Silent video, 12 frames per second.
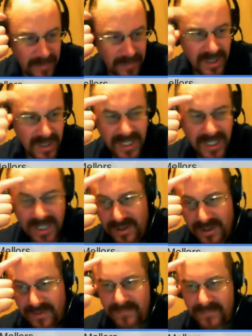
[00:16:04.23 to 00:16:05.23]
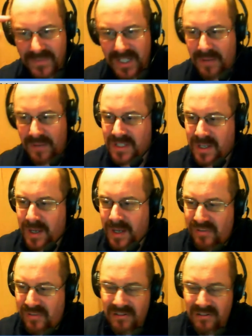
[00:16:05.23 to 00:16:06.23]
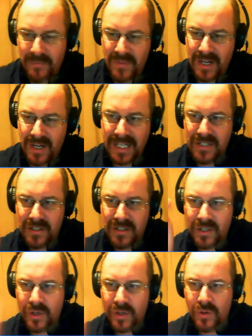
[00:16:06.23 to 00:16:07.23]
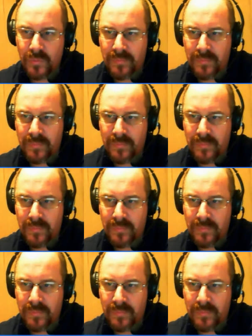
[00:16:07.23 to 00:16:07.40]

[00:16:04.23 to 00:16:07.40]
but there's a program that links Google